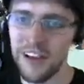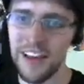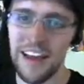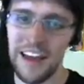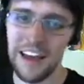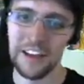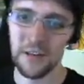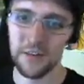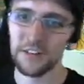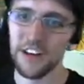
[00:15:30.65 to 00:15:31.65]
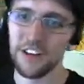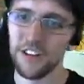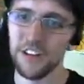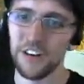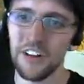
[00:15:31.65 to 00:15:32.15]
at your rotation in
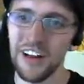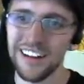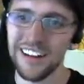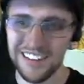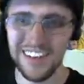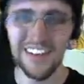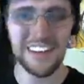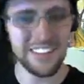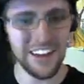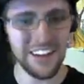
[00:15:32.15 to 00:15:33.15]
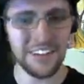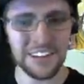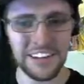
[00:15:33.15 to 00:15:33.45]
your class. Definitely a